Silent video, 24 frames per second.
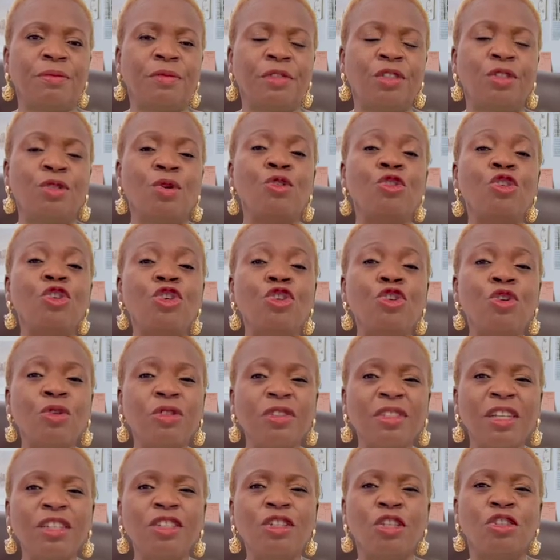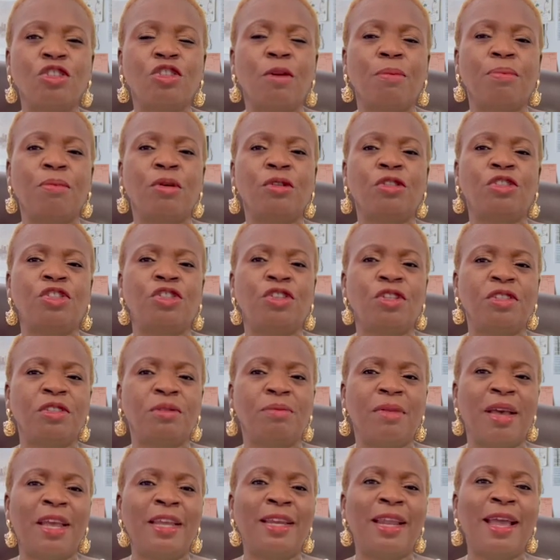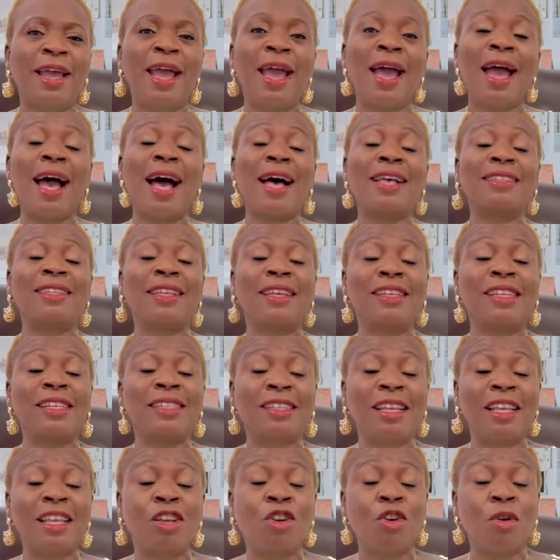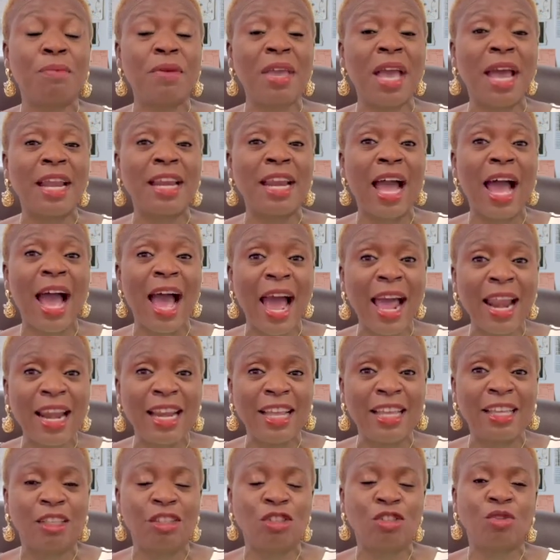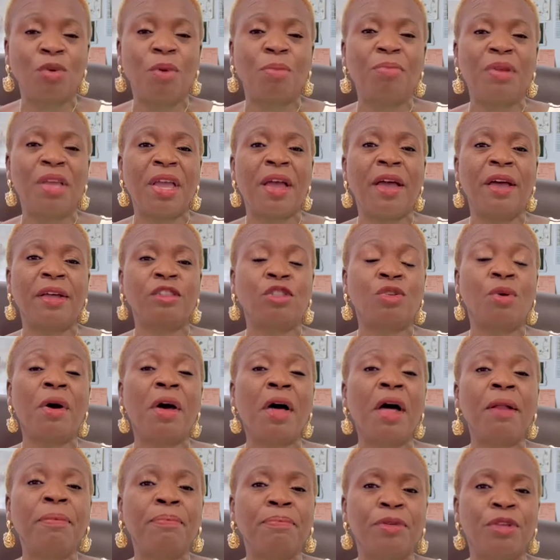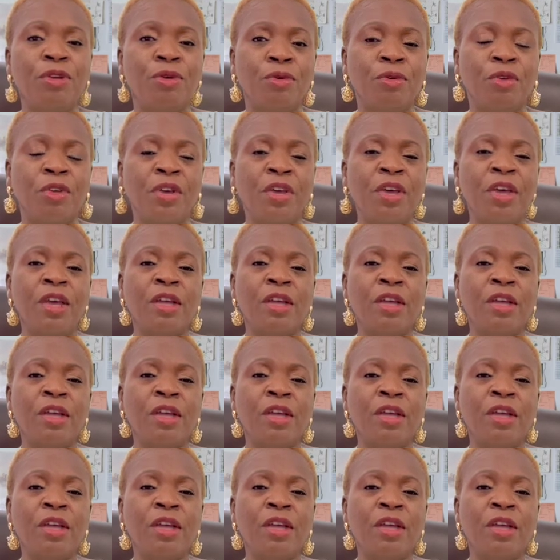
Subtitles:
So using your subconscious mind it could be an ally to help you